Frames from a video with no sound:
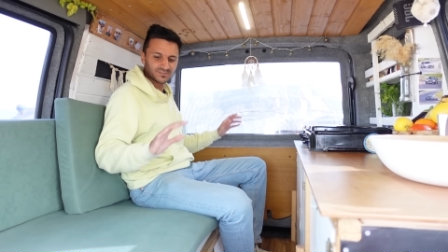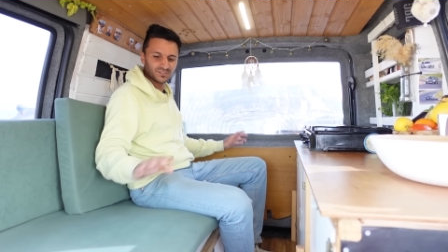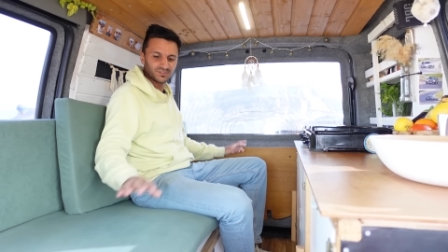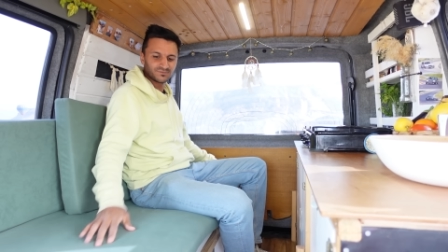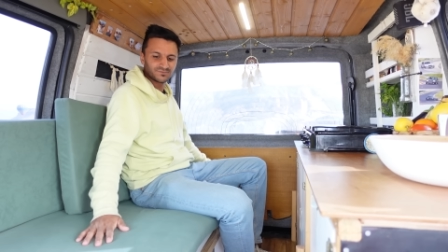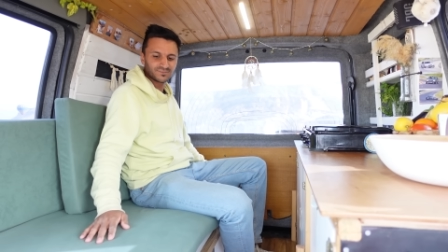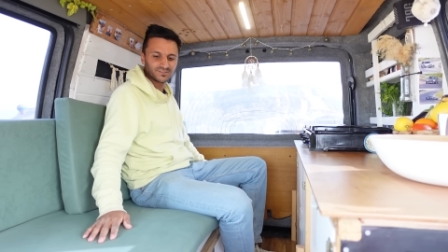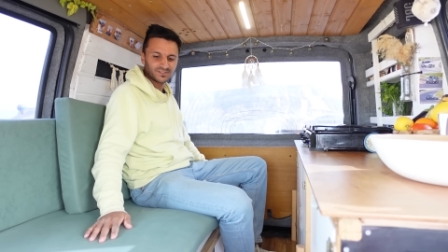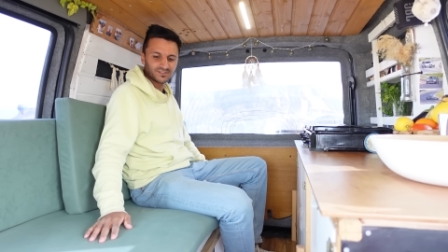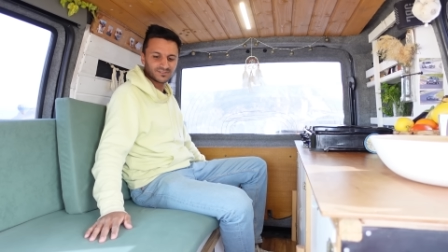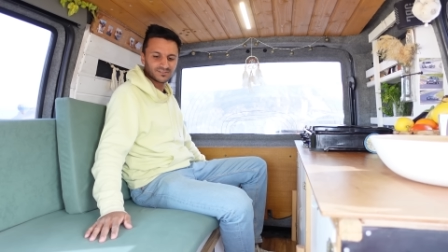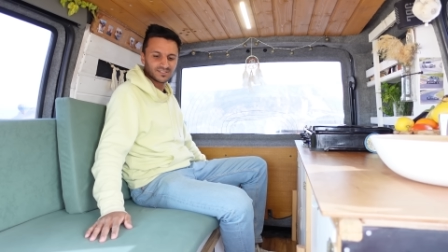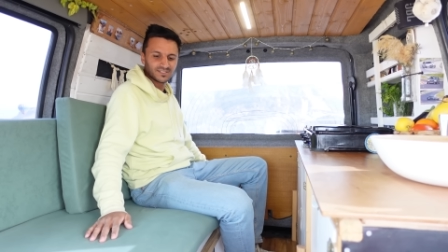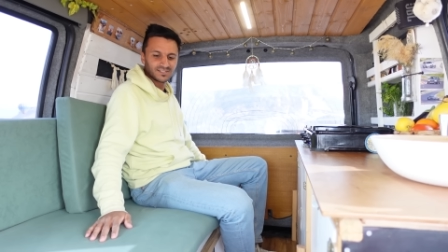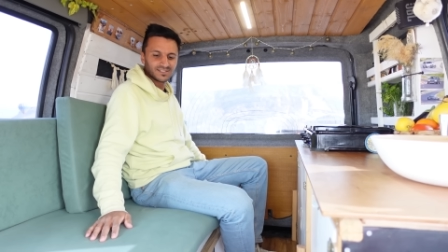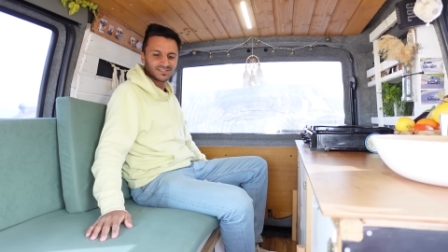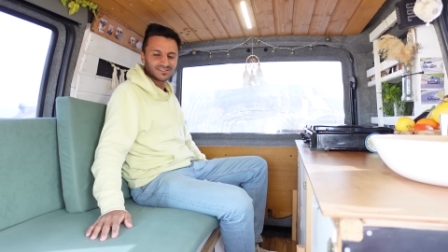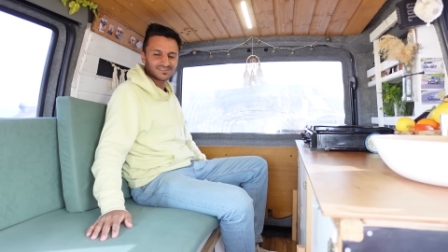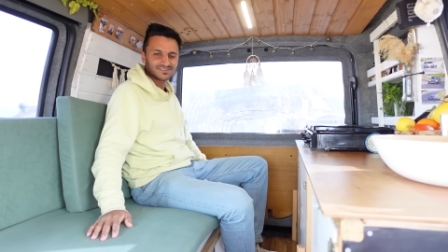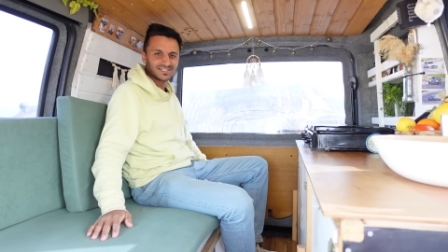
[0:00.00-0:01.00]
sofa
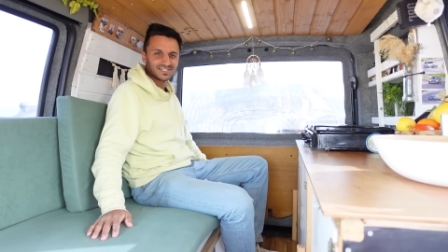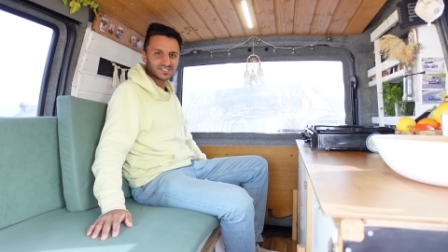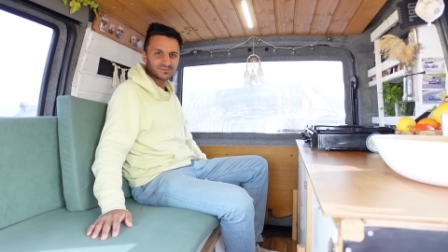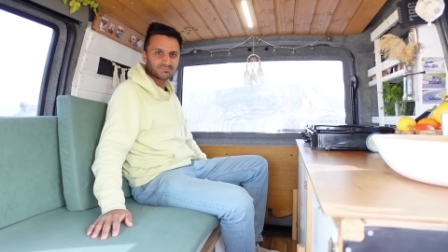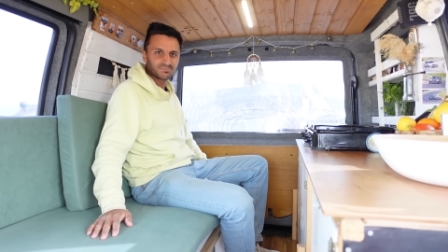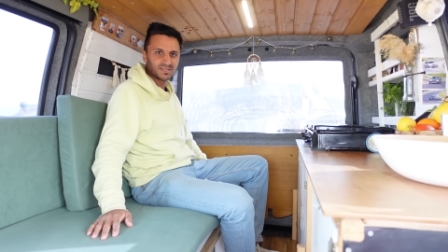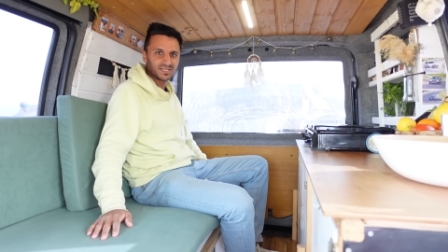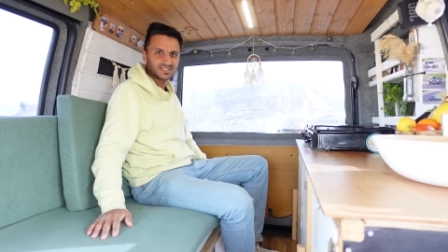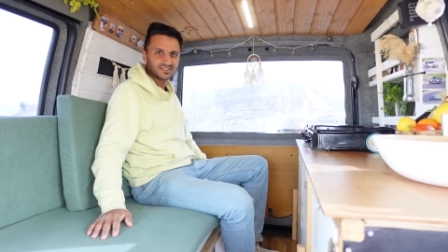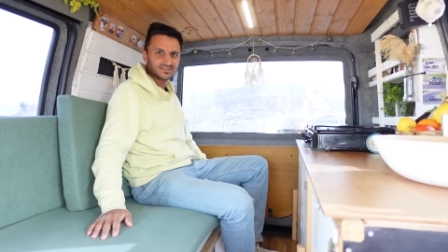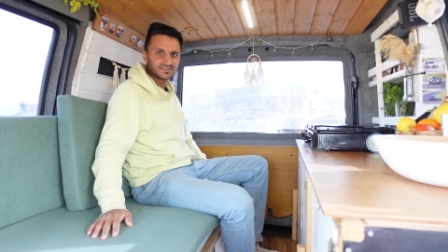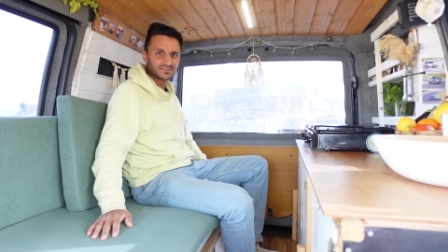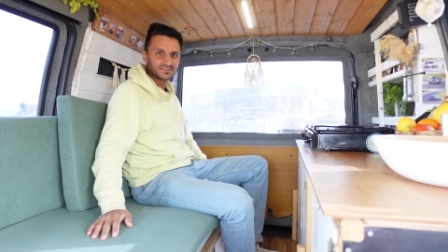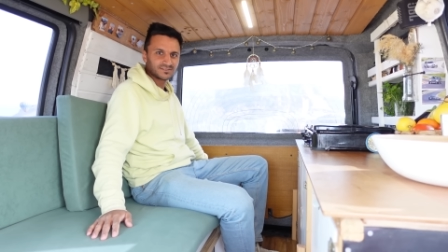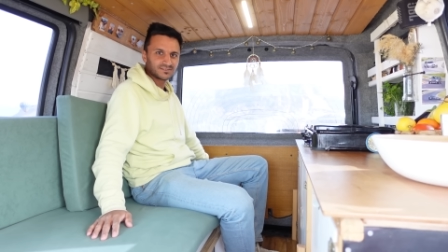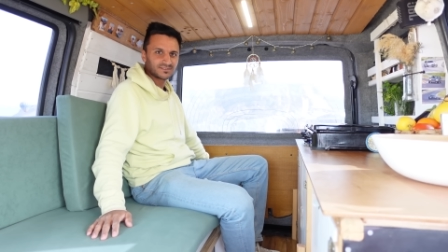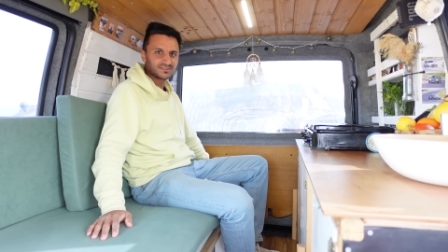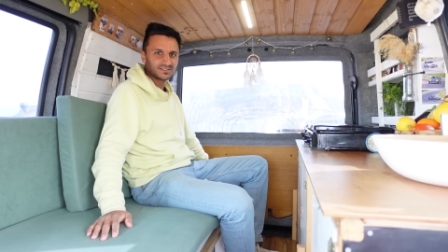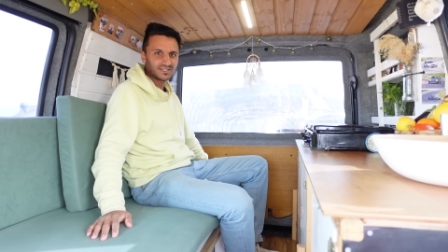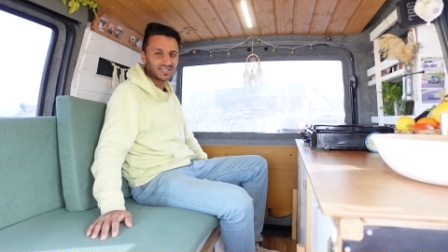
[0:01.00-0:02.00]
slash bed,
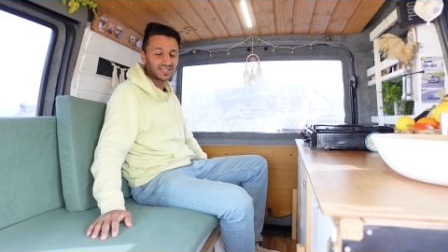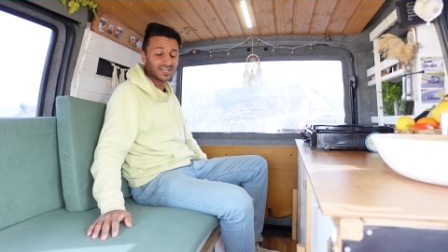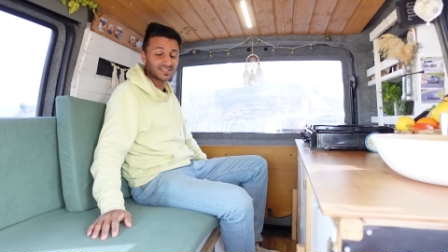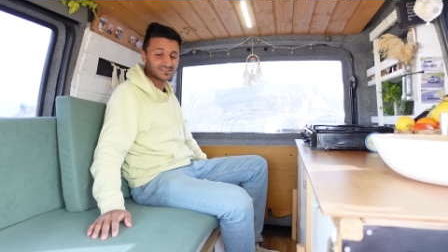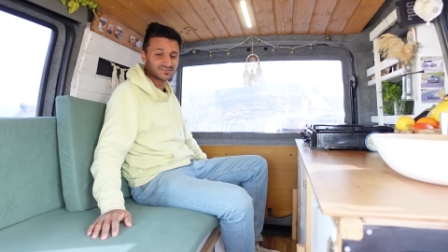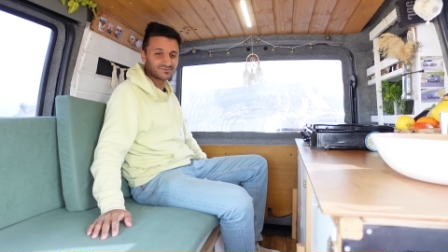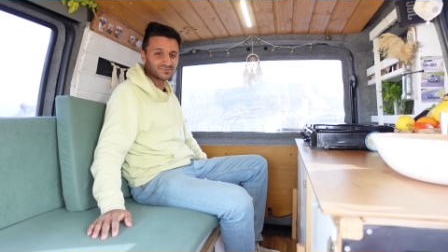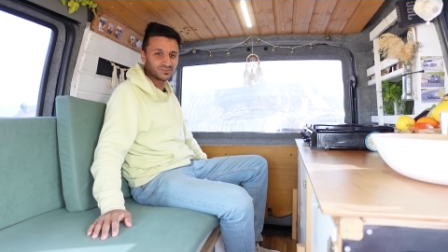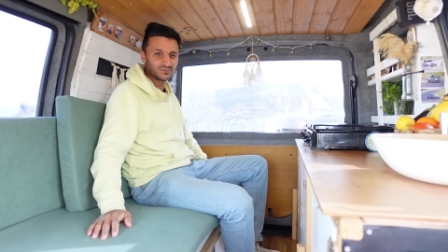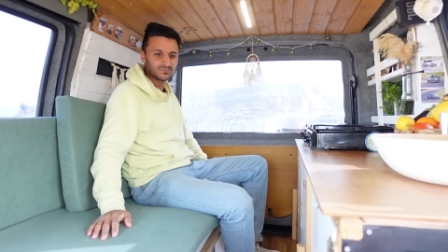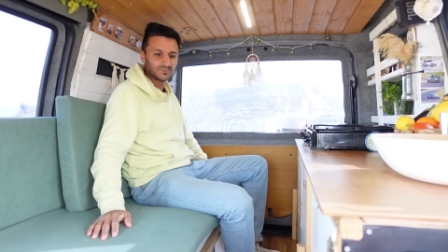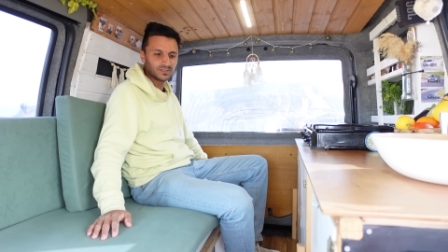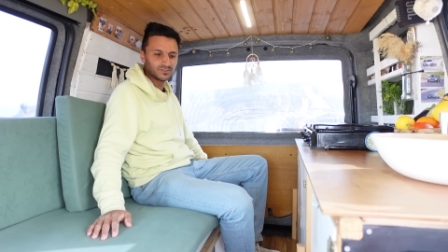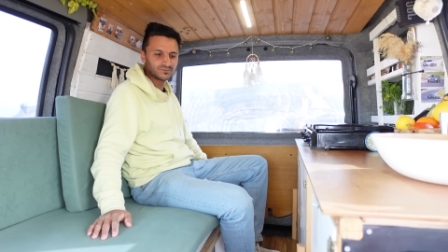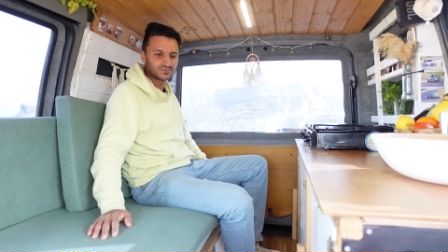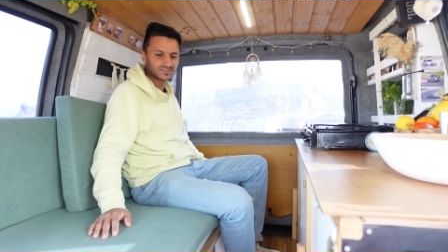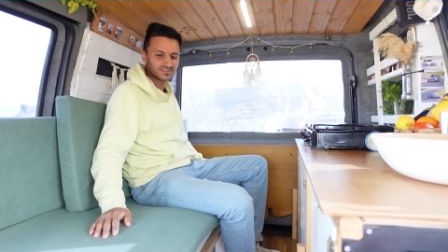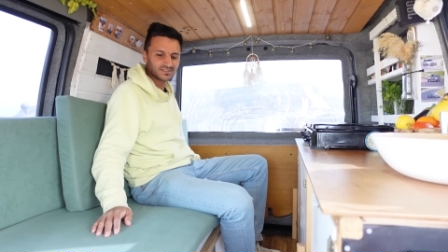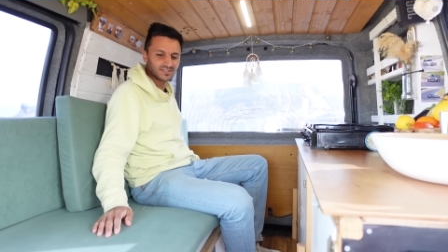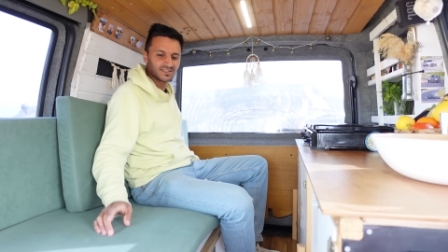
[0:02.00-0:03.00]
it has a few
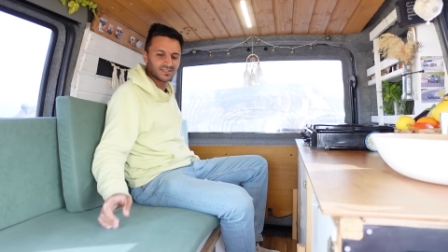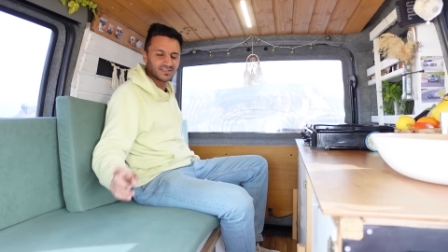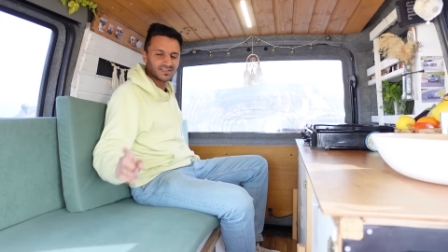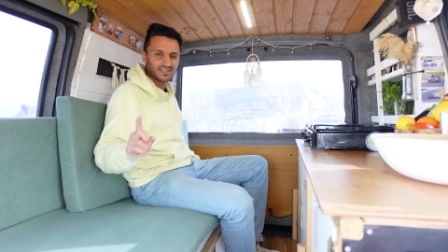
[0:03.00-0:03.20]
modes,